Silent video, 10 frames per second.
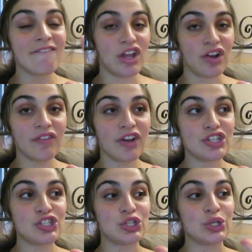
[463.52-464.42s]
very,
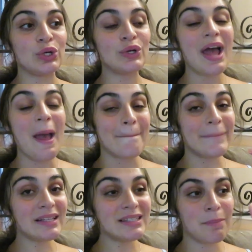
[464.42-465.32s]
very soon.
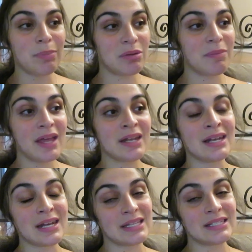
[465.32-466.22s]
But baby
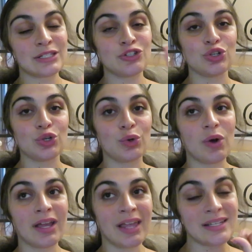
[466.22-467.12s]
man needs
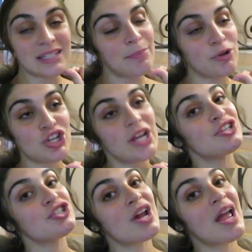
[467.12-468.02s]
to get his diaper
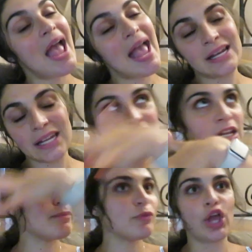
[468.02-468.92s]
changed and
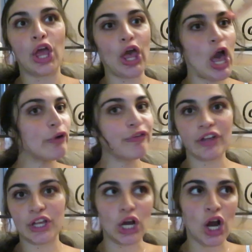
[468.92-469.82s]
eat. Go
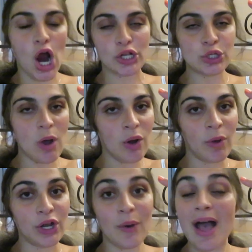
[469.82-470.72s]
figure. Our 2-hour
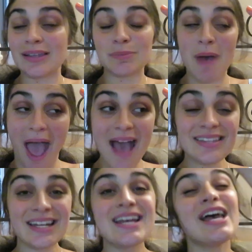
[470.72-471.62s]
window has
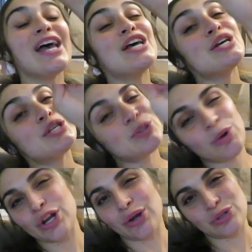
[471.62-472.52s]
passed, so
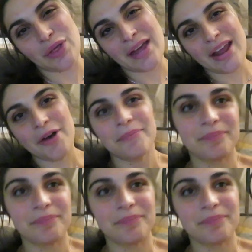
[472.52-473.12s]
we're gonna go do that now.